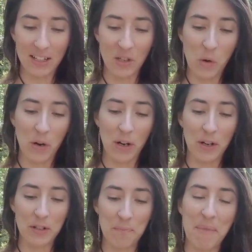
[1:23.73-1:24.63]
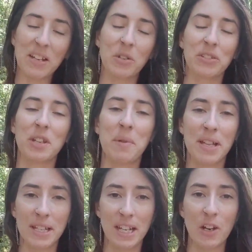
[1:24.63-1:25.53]
Your mental
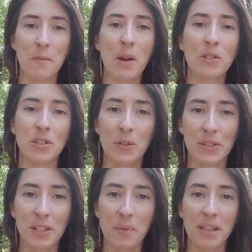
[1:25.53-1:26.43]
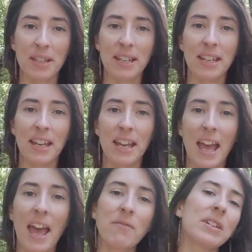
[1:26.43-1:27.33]
stability, your emotional stability,
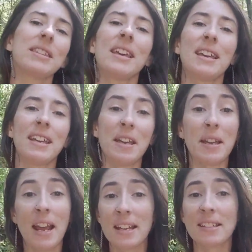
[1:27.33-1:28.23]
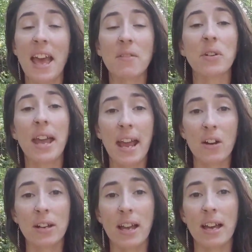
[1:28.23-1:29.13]
everything, it hits every
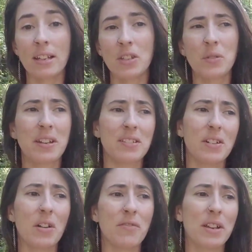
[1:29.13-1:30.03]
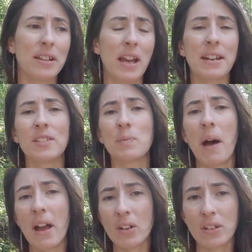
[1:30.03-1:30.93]
area. You can start feeling
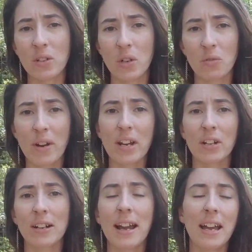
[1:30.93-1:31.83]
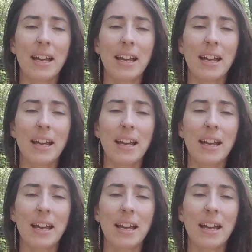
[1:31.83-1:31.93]
uninspired in your career,